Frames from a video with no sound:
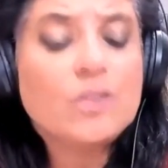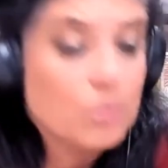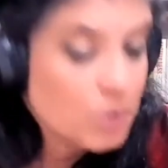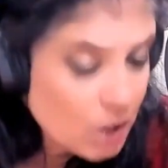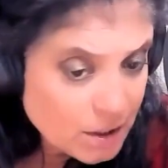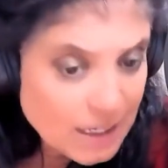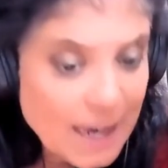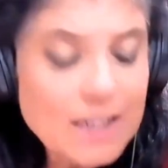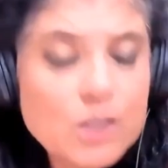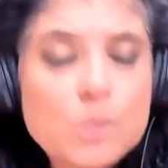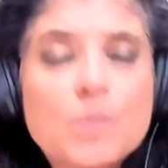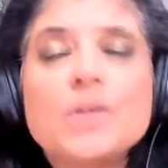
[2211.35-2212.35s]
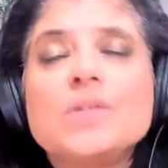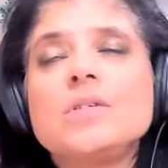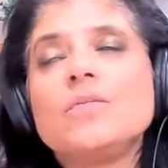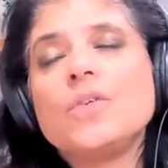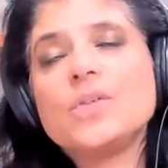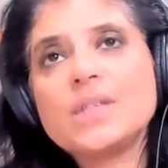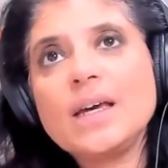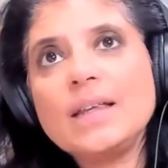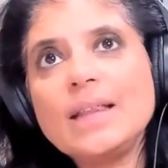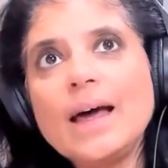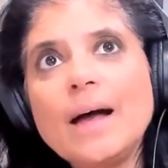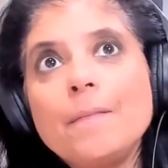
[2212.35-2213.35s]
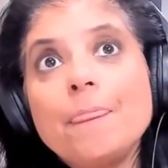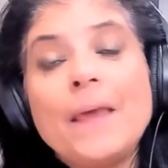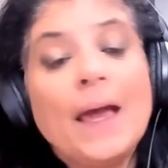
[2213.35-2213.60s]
And we talk to experts and folks like that.